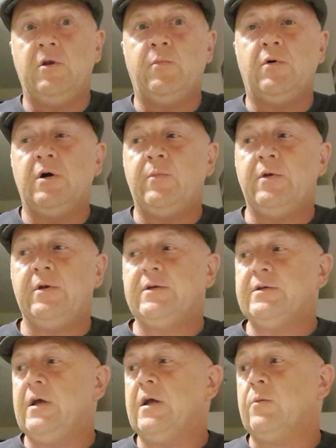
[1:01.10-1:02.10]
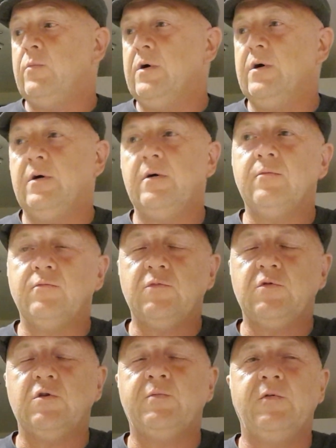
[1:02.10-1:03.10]
a pipe in a sec, but
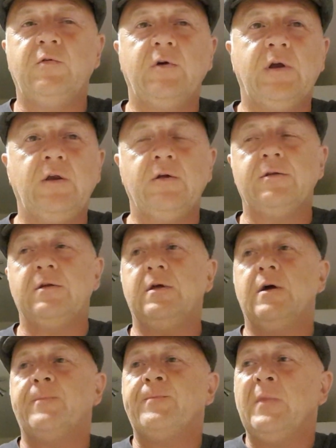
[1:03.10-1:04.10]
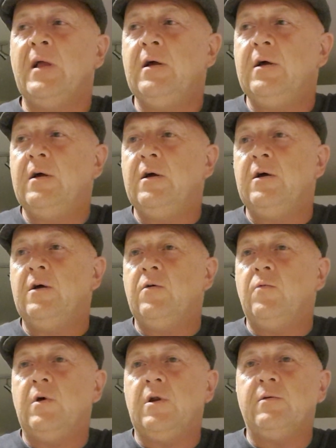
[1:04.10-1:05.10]
just before I get onto that,
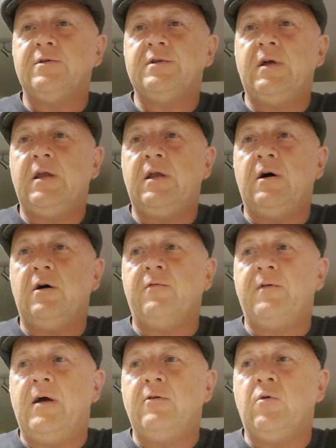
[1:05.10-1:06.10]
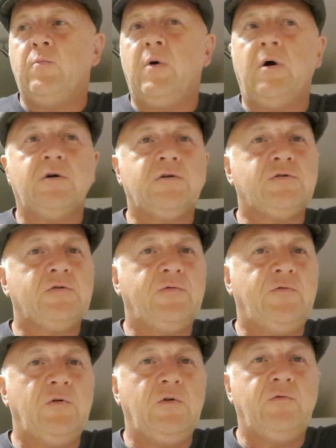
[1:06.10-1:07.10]
while I was there, I found a box
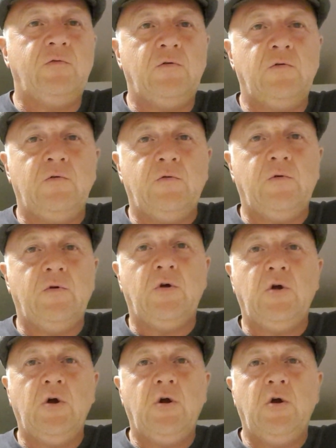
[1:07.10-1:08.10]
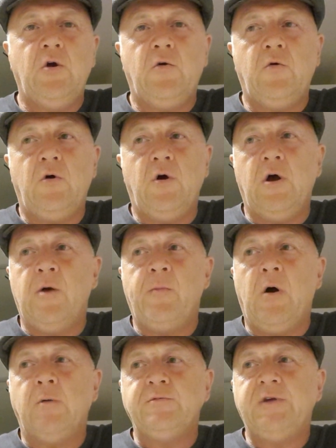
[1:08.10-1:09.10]
full of all
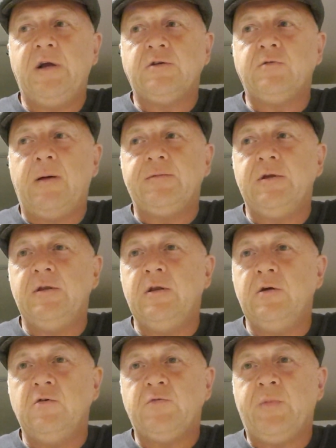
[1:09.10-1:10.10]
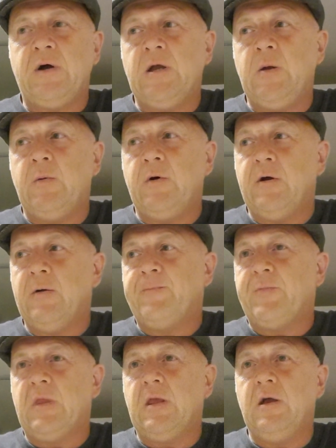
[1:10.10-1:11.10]
objects wrapped in newspaper,
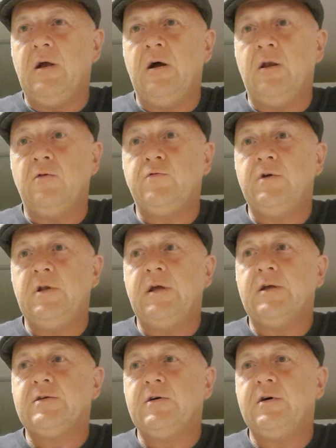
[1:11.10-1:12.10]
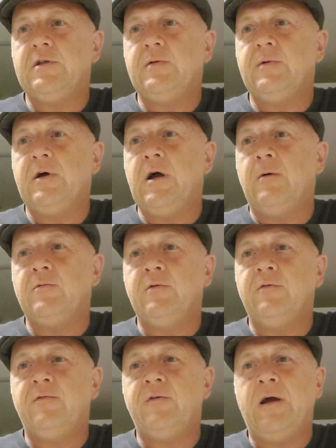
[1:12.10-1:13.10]
and I was really excited when I opened
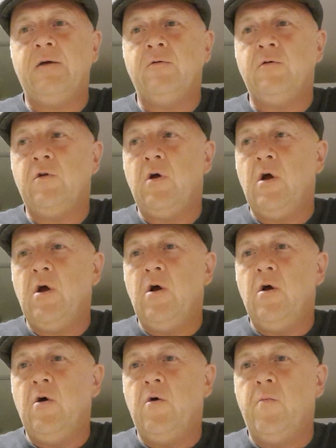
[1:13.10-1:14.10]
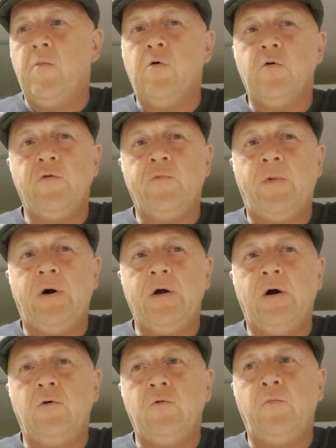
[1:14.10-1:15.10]
and found more of my
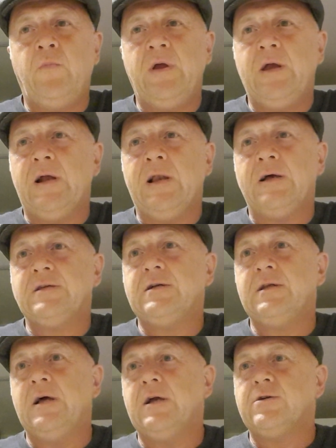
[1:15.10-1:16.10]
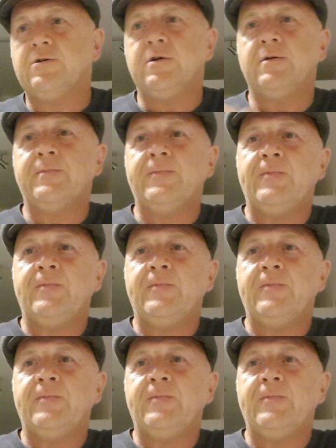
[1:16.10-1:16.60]
old beer glass collection